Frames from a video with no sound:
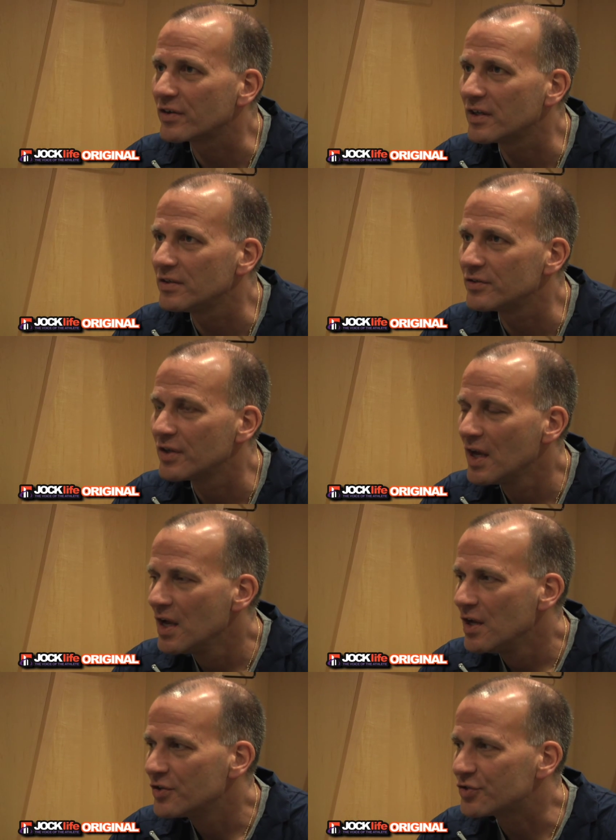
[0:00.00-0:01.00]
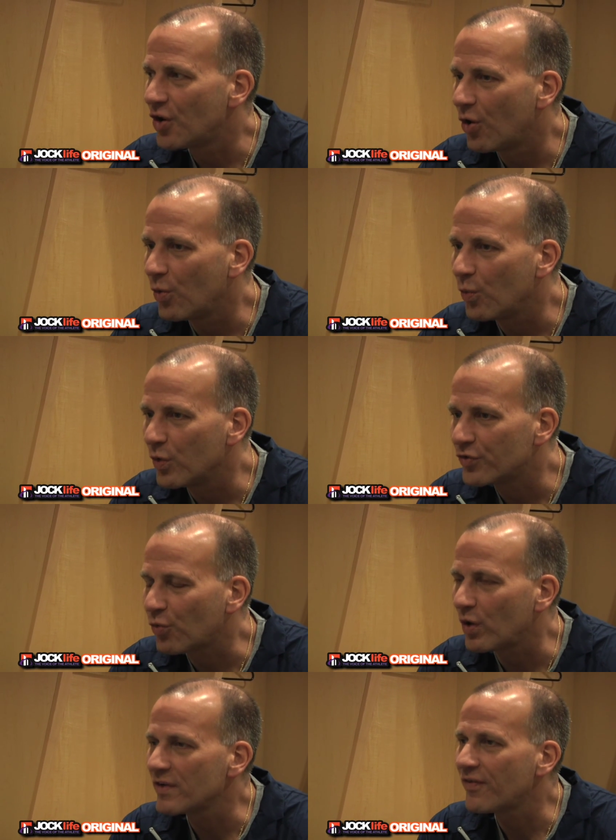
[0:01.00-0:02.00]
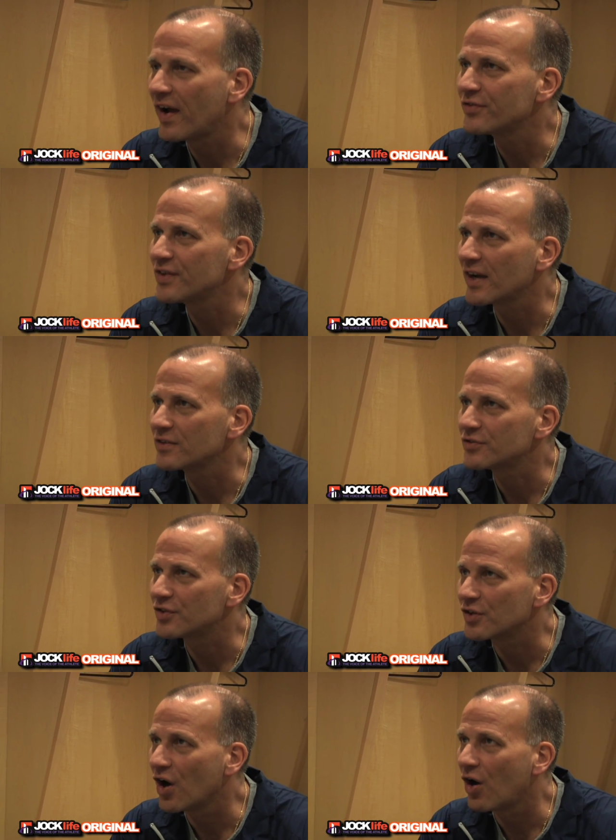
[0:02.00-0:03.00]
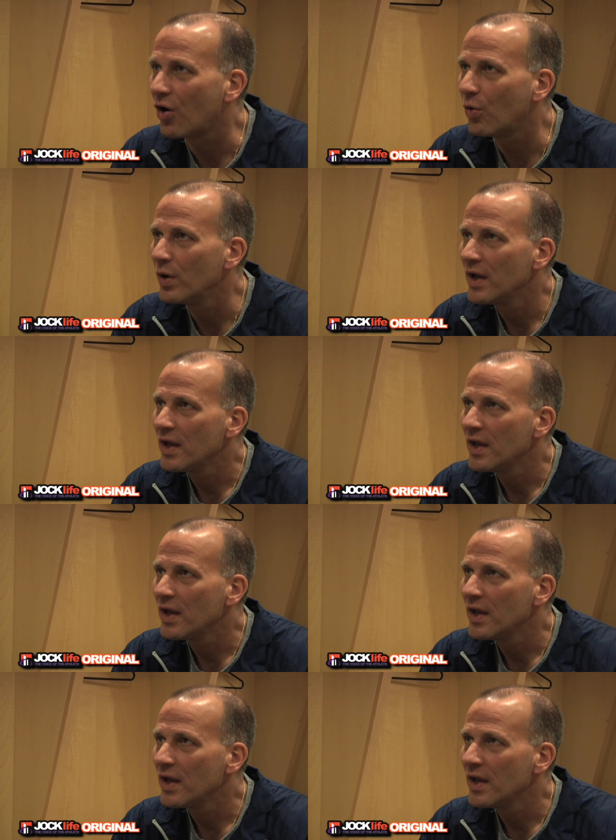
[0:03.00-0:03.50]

Giddens. So with 25 seconds to go,